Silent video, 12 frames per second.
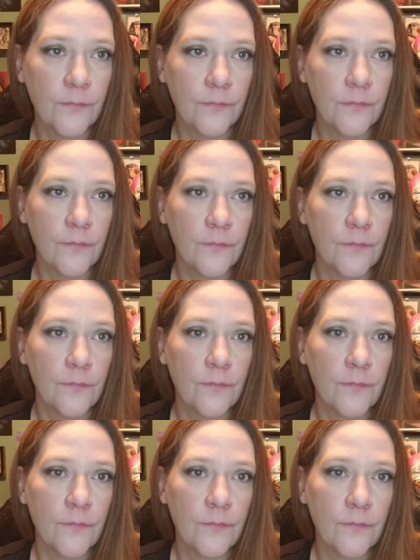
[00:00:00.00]

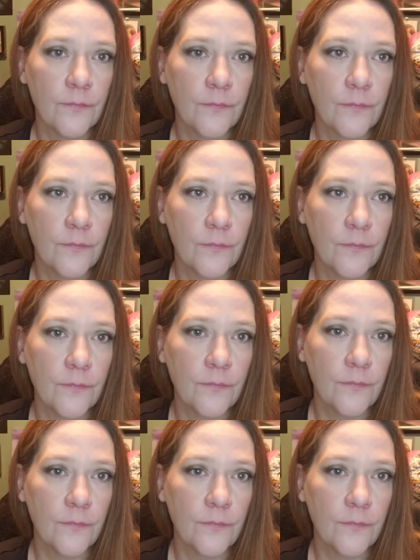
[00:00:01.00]
Nobody speaks.